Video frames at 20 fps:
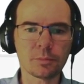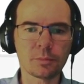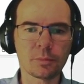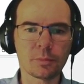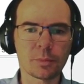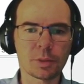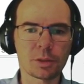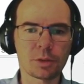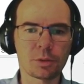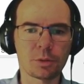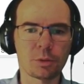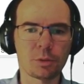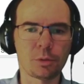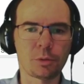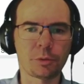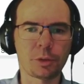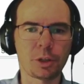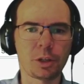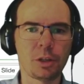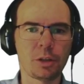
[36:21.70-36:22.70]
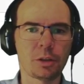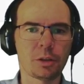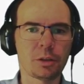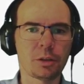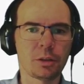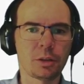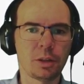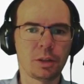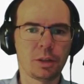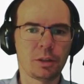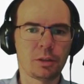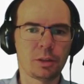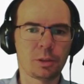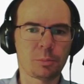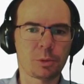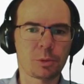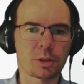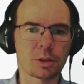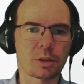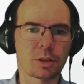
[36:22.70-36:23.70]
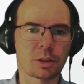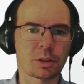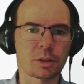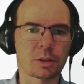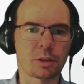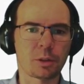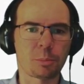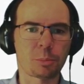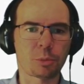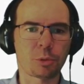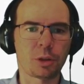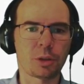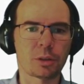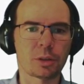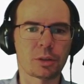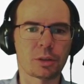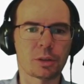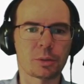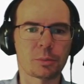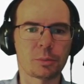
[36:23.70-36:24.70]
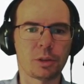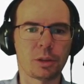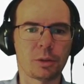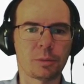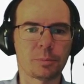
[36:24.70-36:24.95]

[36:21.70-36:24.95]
So over here, let me just actually print it as well